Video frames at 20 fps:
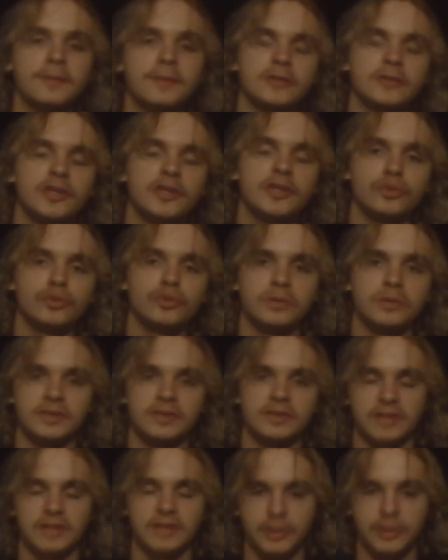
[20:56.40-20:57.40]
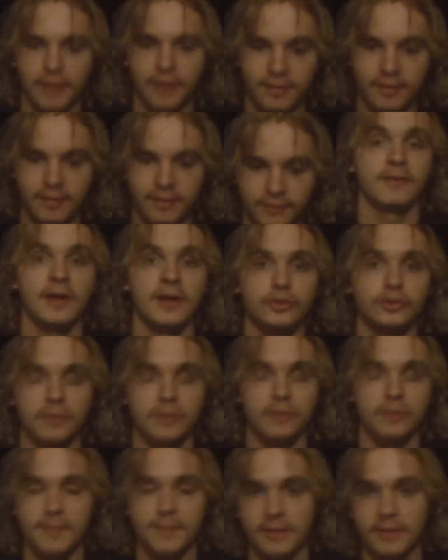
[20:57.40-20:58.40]
about schedules is that you have an
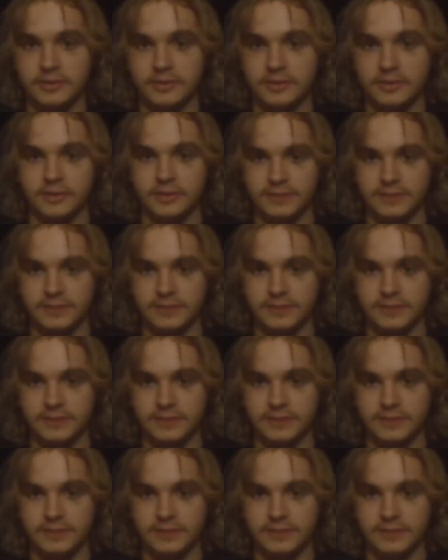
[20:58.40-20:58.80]
actual amount